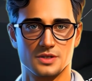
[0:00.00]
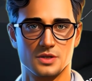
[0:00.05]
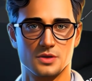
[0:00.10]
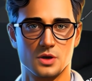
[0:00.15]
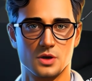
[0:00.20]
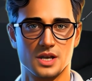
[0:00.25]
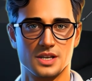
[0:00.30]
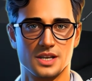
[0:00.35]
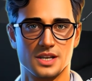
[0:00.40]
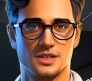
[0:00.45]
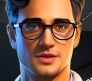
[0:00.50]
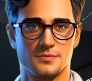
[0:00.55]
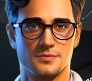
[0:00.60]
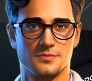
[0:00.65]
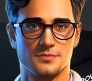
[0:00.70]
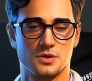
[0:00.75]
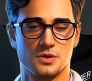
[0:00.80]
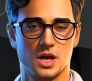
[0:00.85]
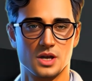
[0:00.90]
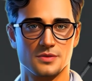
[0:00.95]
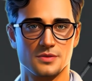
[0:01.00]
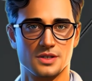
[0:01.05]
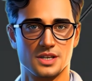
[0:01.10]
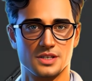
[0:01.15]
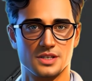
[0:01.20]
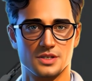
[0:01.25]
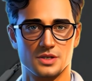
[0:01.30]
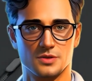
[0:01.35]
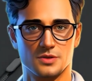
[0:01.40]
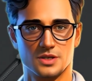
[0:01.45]
on the market, offered
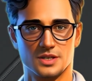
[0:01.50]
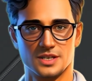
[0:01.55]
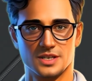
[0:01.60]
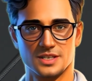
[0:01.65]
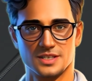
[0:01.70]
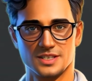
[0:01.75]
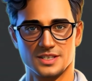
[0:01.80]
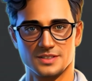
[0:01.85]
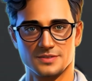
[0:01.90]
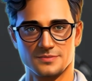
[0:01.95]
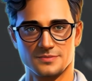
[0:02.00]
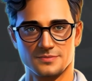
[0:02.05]
in two versions,